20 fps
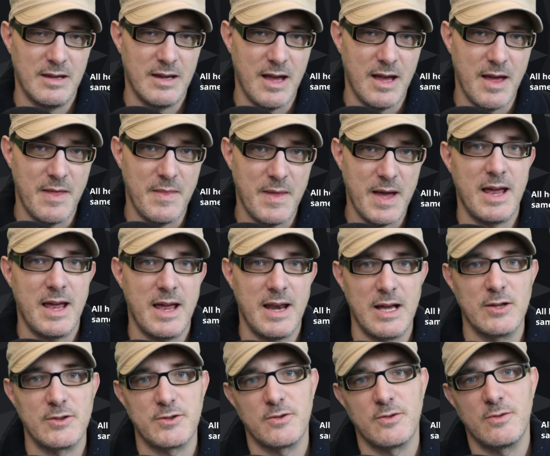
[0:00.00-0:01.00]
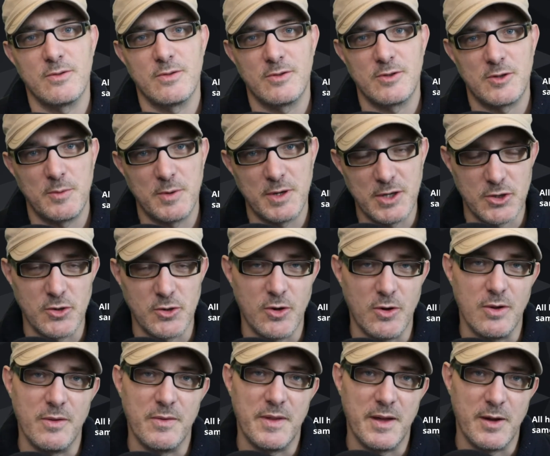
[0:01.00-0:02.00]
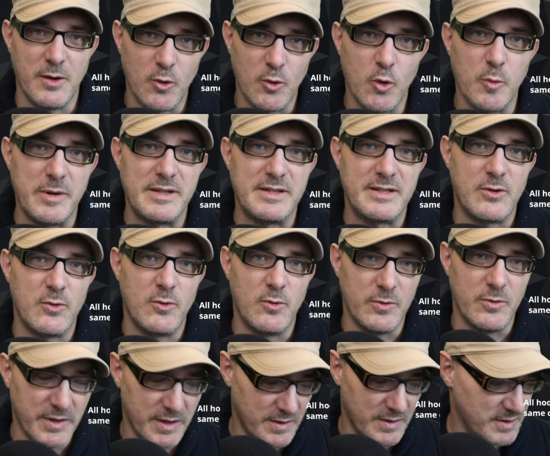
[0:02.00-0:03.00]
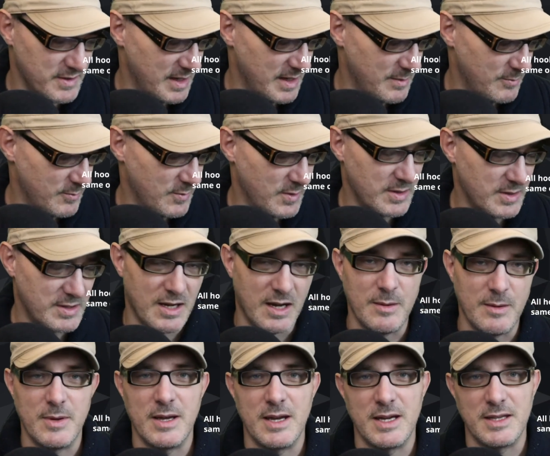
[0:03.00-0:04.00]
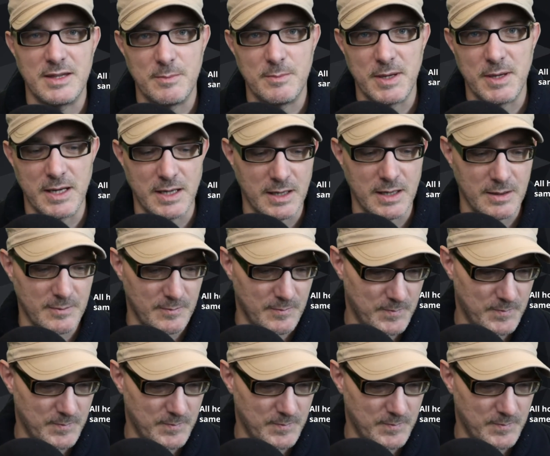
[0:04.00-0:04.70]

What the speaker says: and that allows you to be sure they'll all be called at the same time at the beginning.